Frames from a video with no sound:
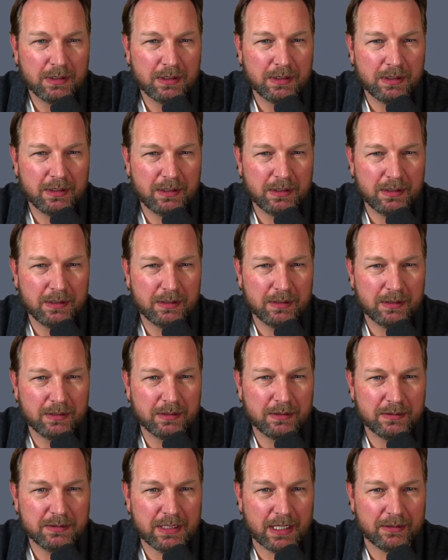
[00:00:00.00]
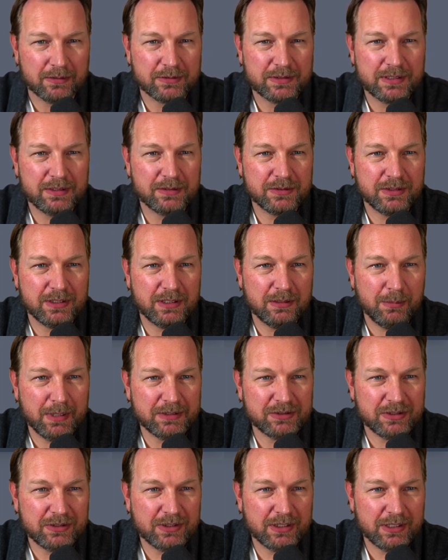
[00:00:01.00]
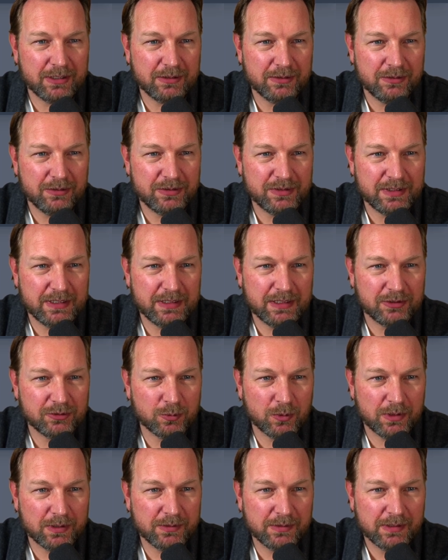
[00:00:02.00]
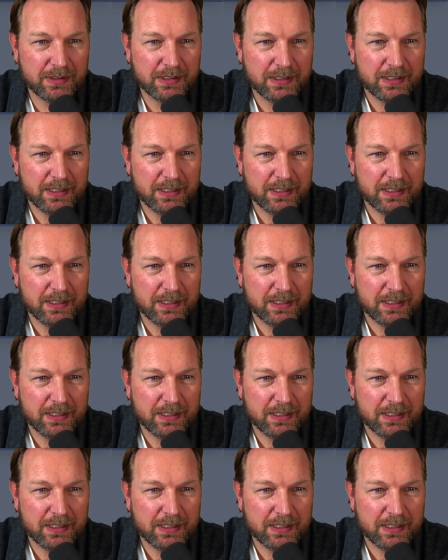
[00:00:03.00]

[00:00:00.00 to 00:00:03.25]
Salesy in the message here. Do you see this one?